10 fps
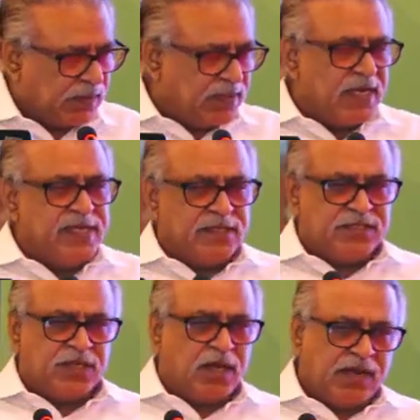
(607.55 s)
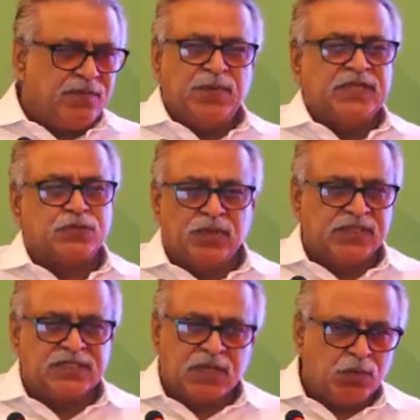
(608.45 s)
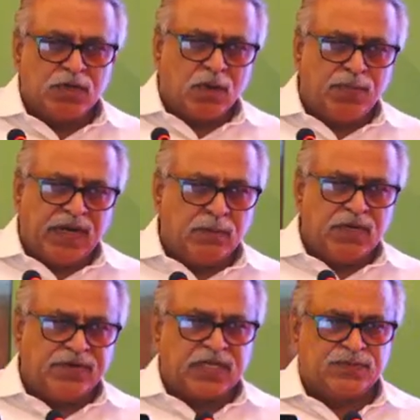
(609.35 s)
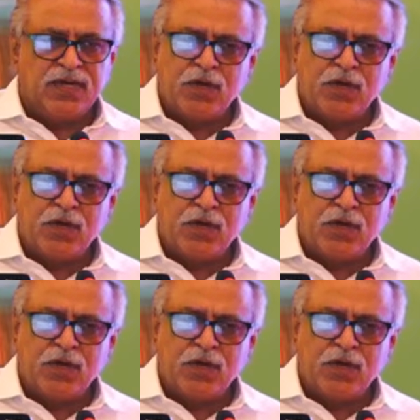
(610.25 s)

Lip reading: Delhi NCR, everybody is doing this ABO incompatible transplant.